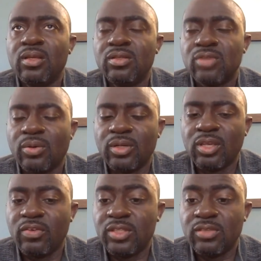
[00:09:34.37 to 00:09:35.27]
So I want to
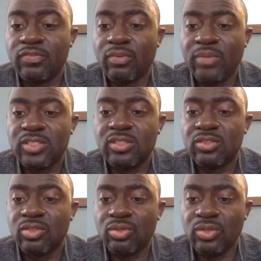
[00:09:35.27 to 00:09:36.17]
give you this information
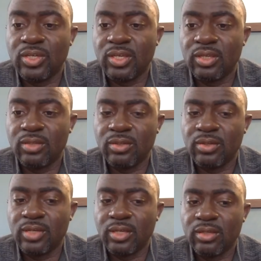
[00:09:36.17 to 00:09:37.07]
so you can
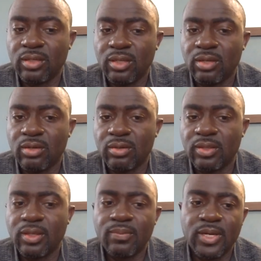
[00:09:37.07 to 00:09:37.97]

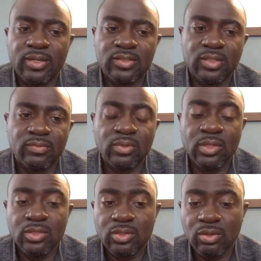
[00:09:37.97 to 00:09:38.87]
think about this thing.
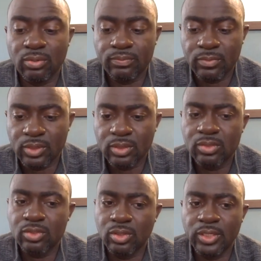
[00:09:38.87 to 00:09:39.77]
So
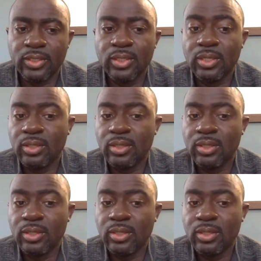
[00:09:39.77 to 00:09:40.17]
solar.